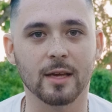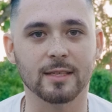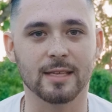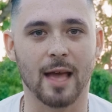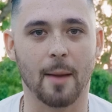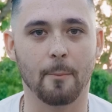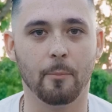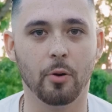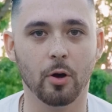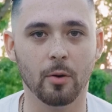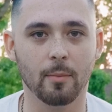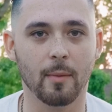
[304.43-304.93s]
is
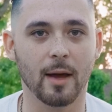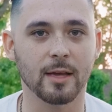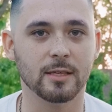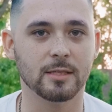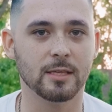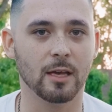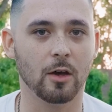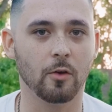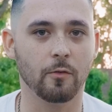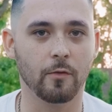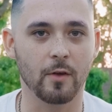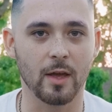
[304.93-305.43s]
I put
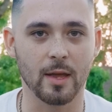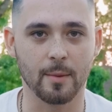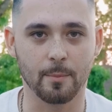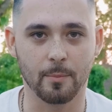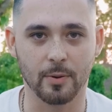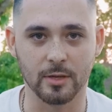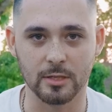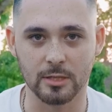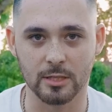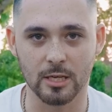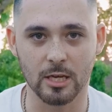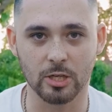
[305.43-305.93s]
myself in
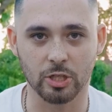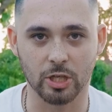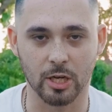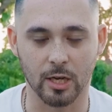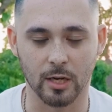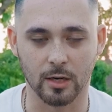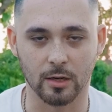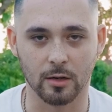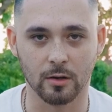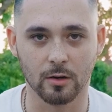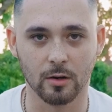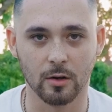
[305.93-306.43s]

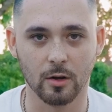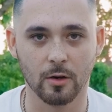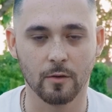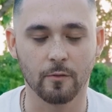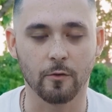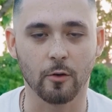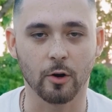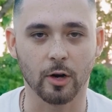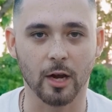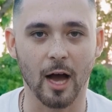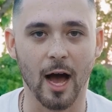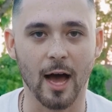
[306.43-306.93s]
position
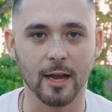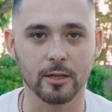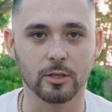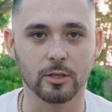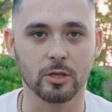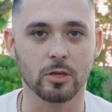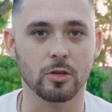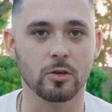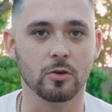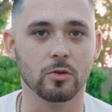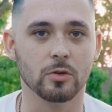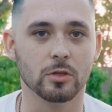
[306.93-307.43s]
for God
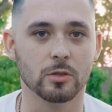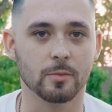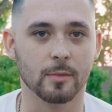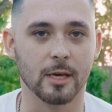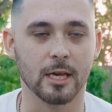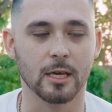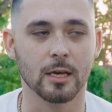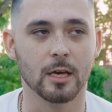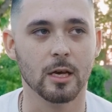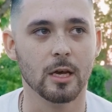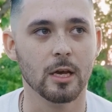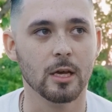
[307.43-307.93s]
to use me.
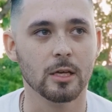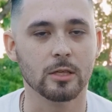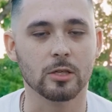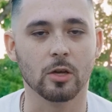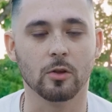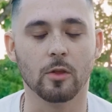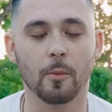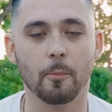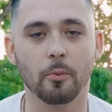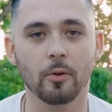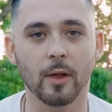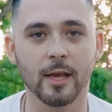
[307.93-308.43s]
So
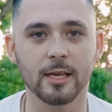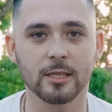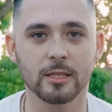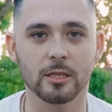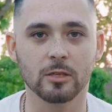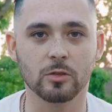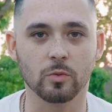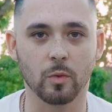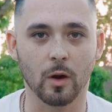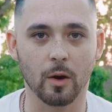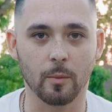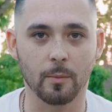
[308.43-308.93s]
the
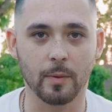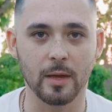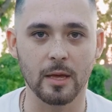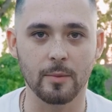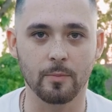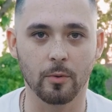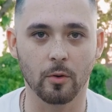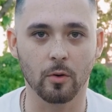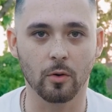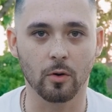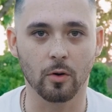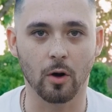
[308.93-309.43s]
places where
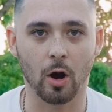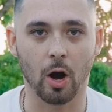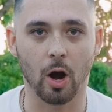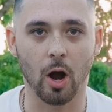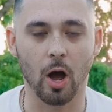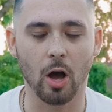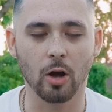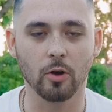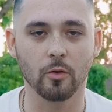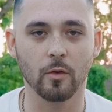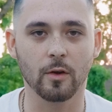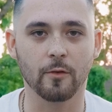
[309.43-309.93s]
people are
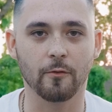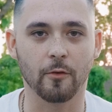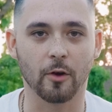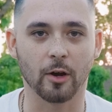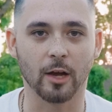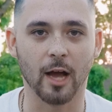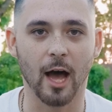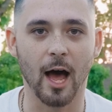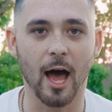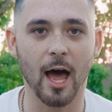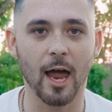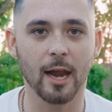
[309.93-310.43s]
hungry for
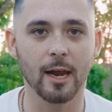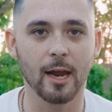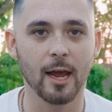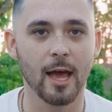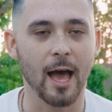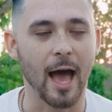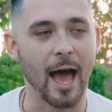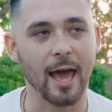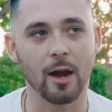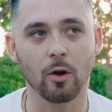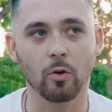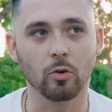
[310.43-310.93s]
God,
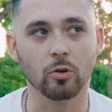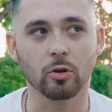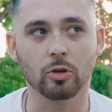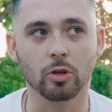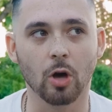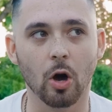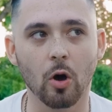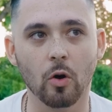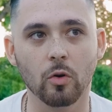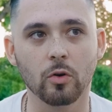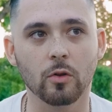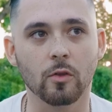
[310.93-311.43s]
I don't
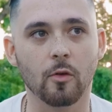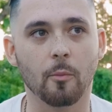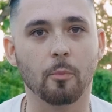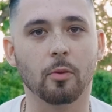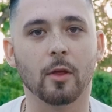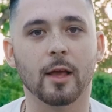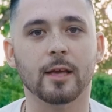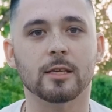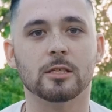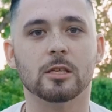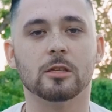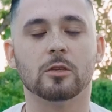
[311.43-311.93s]
go to the
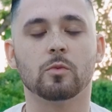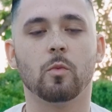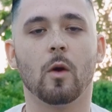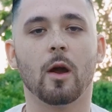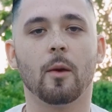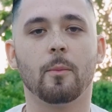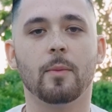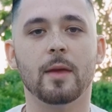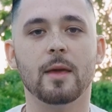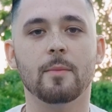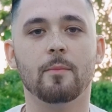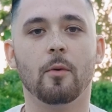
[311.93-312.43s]
places where
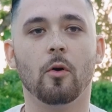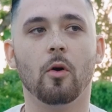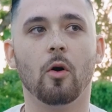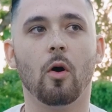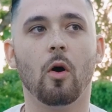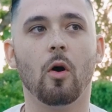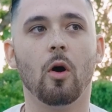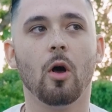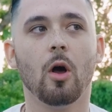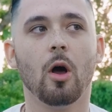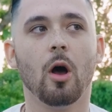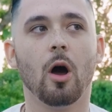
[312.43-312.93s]

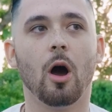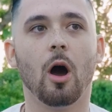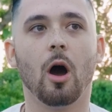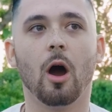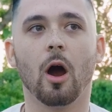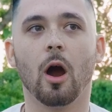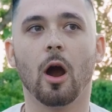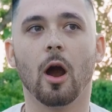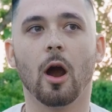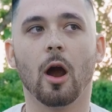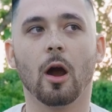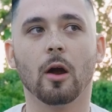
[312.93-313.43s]
people
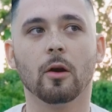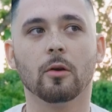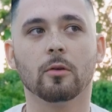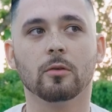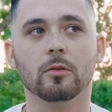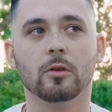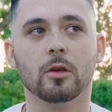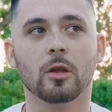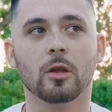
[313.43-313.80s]
are,